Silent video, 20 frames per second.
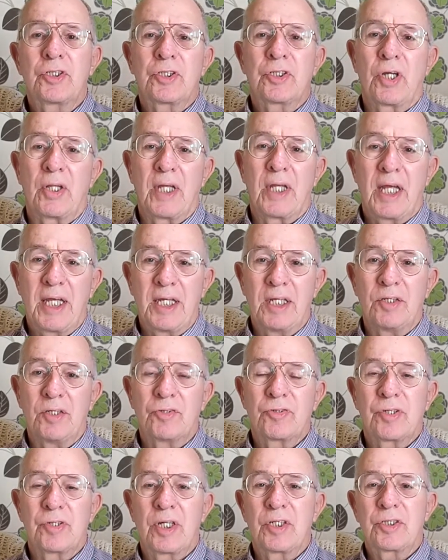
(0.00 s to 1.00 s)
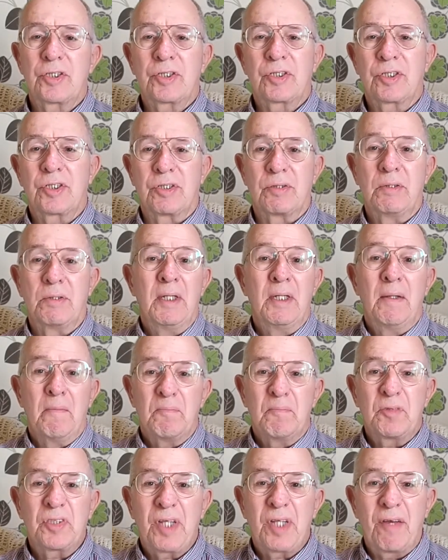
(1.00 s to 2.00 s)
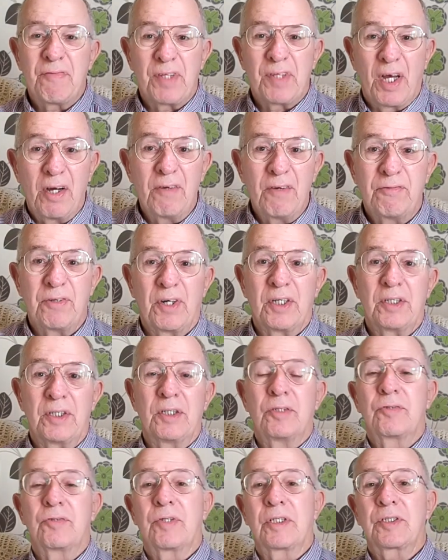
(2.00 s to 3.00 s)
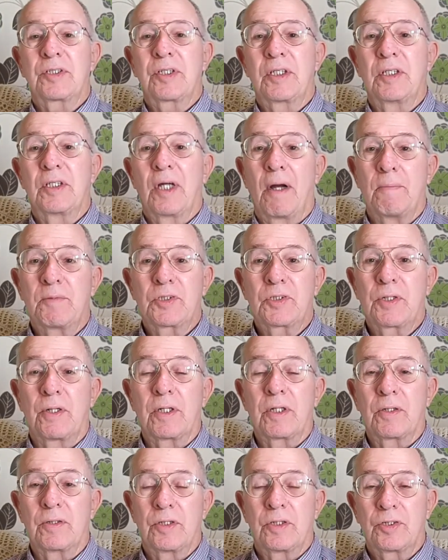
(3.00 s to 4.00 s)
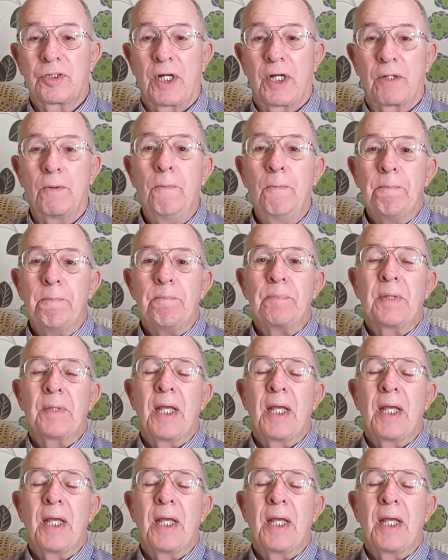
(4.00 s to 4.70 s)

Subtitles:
so they're interest and stuff that I find interesting that I'm showing on the channel.